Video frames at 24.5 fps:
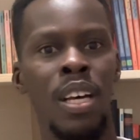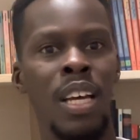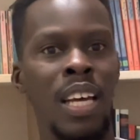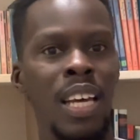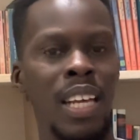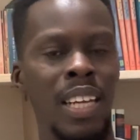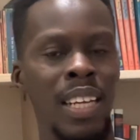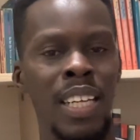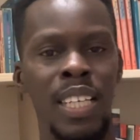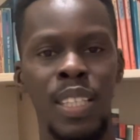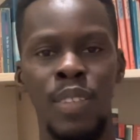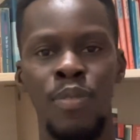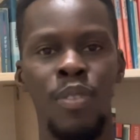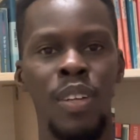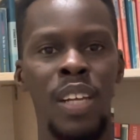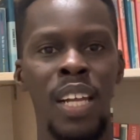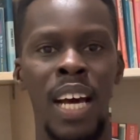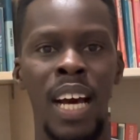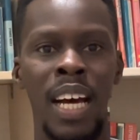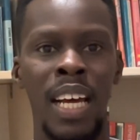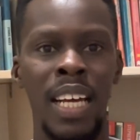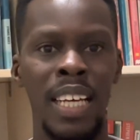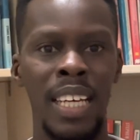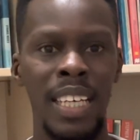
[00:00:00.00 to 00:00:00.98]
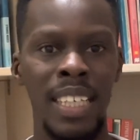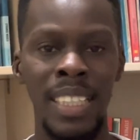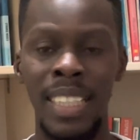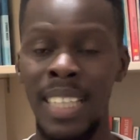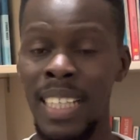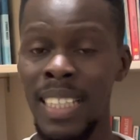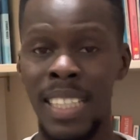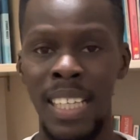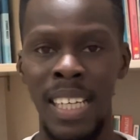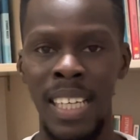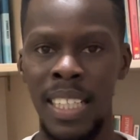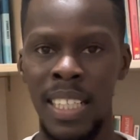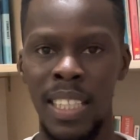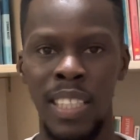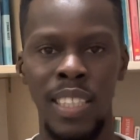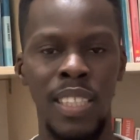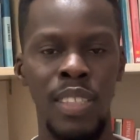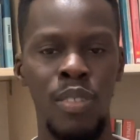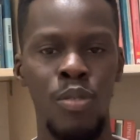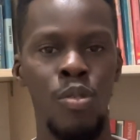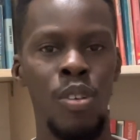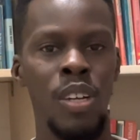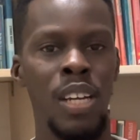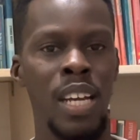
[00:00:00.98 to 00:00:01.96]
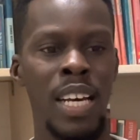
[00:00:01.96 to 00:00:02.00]
let Villa get a late
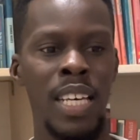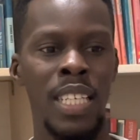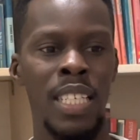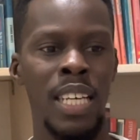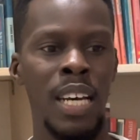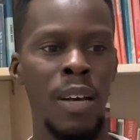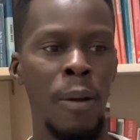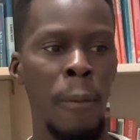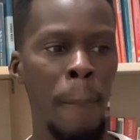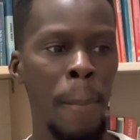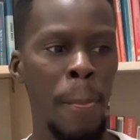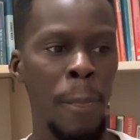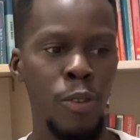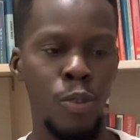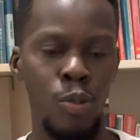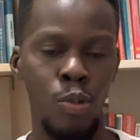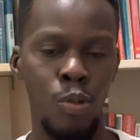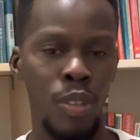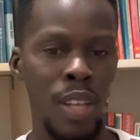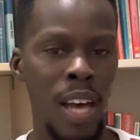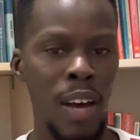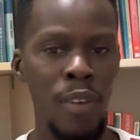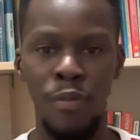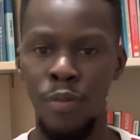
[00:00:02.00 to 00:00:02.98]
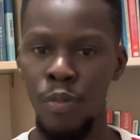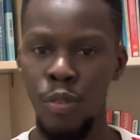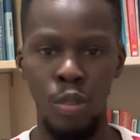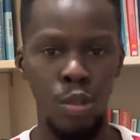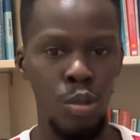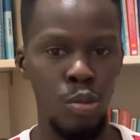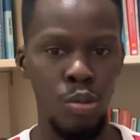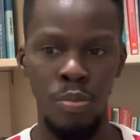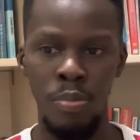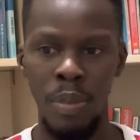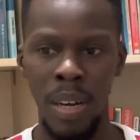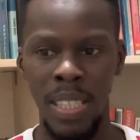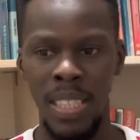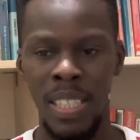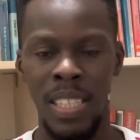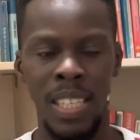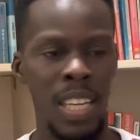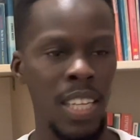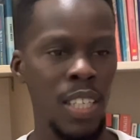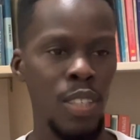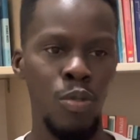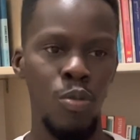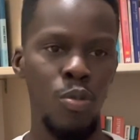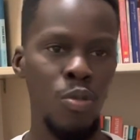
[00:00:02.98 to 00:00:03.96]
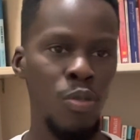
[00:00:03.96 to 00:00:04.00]
equalizer. So that 4-2
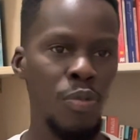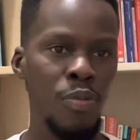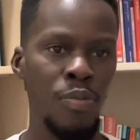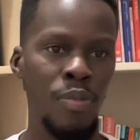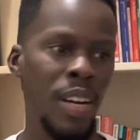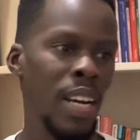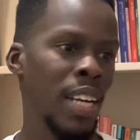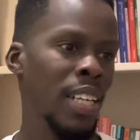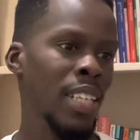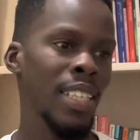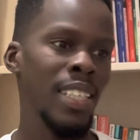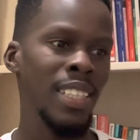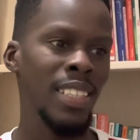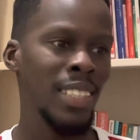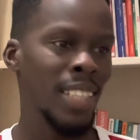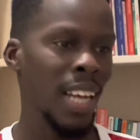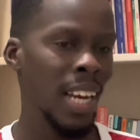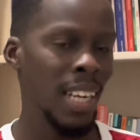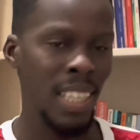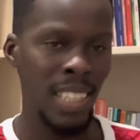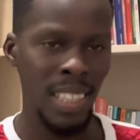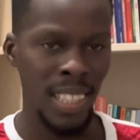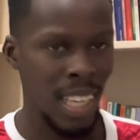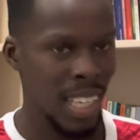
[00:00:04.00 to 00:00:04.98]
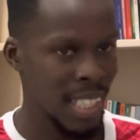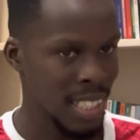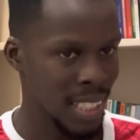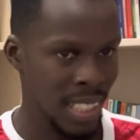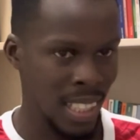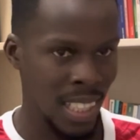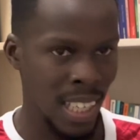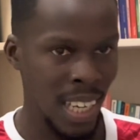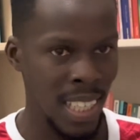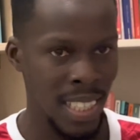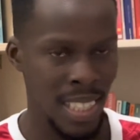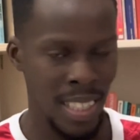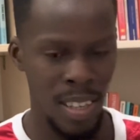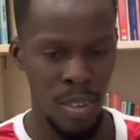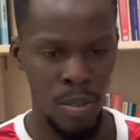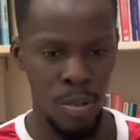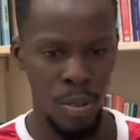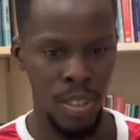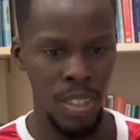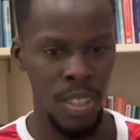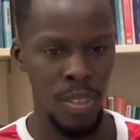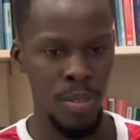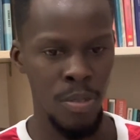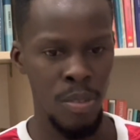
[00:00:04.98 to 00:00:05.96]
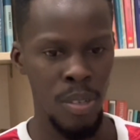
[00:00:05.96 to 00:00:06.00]
Martinelli's goal, fine. Done and dusted. Arsenal
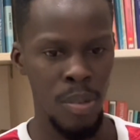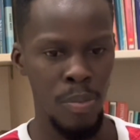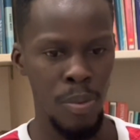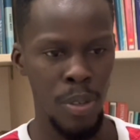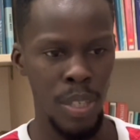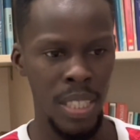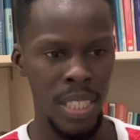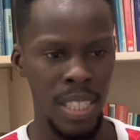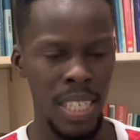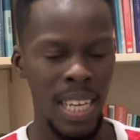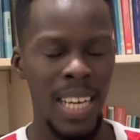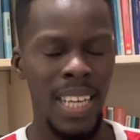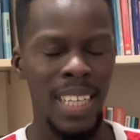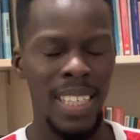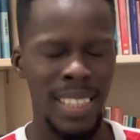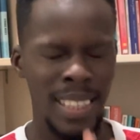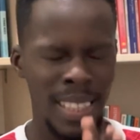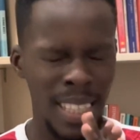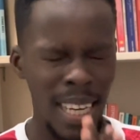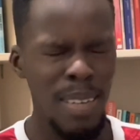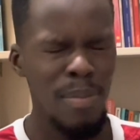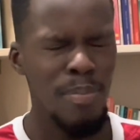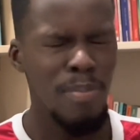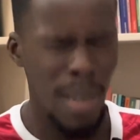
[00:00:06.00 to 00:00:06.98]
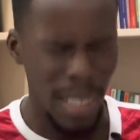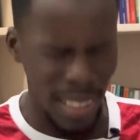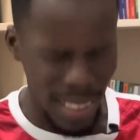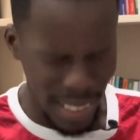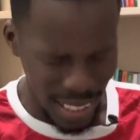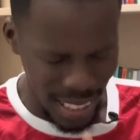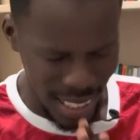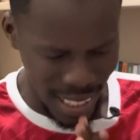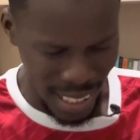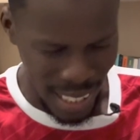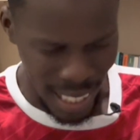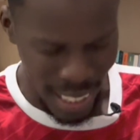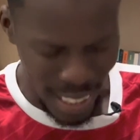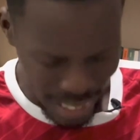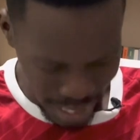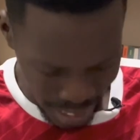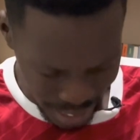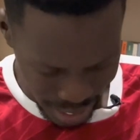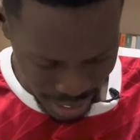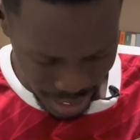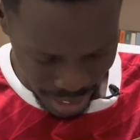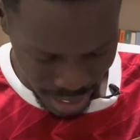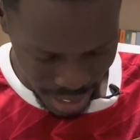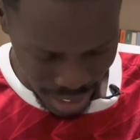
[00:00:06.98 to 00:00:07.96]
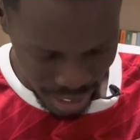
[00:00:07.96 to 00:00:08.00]
got the 3 points. Then Manchester
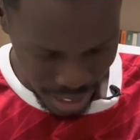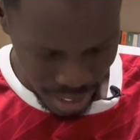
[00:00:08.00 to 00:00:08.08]
City.